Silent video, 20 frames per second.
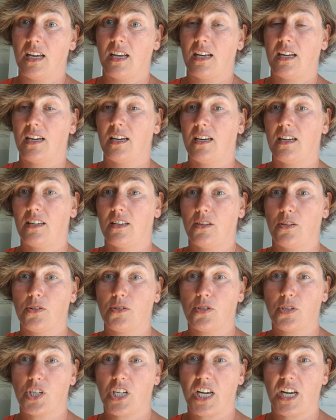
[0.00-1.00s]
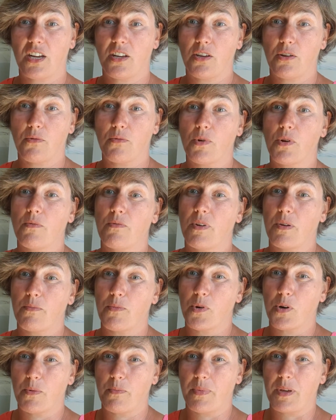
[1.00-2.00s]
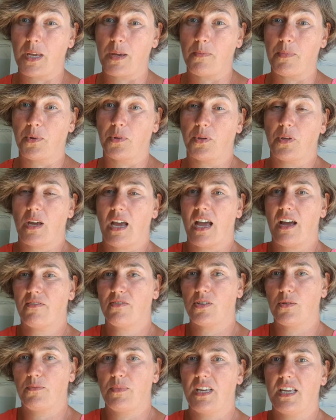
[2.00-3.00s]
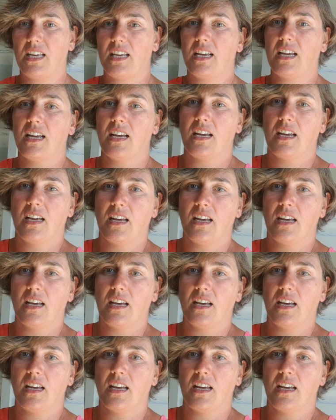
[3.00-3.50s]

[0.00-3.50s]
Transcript: you share your room with more people, you have to be